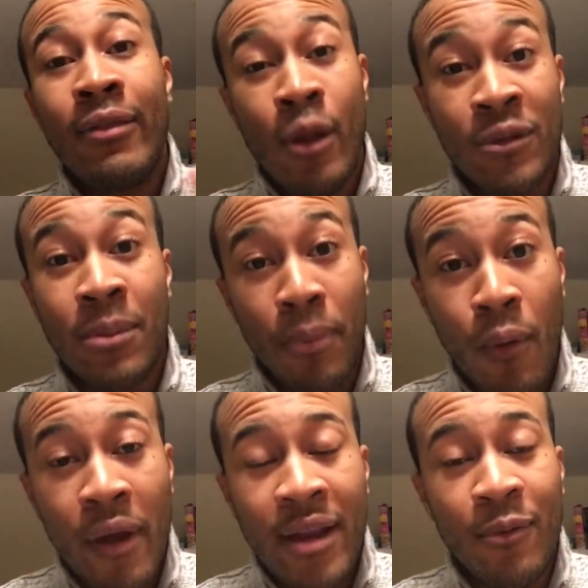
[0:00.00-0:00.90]
there was a
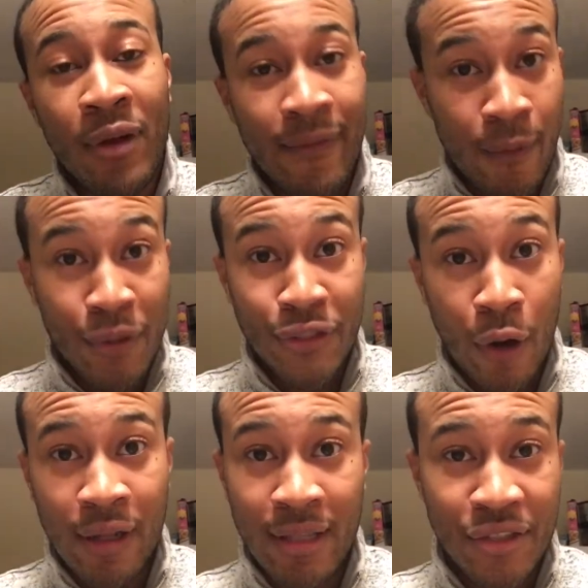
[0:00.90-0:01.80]
point when I first
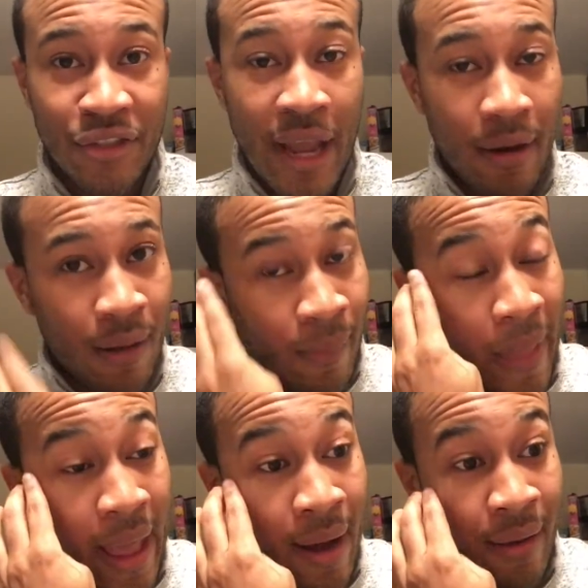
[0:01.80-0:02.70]
started this channel
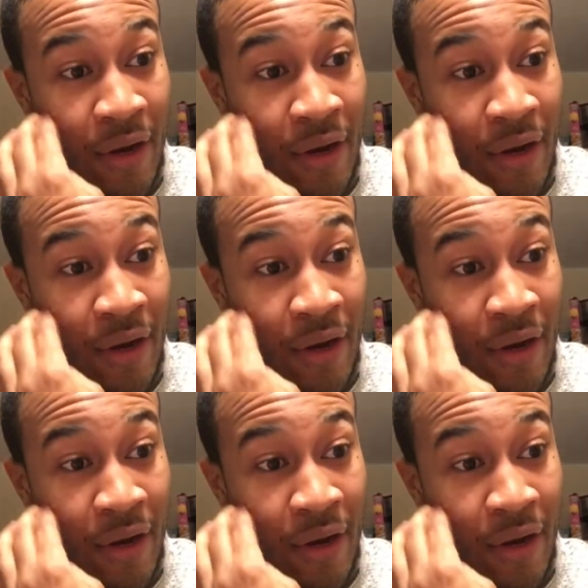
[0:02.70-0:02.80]
and,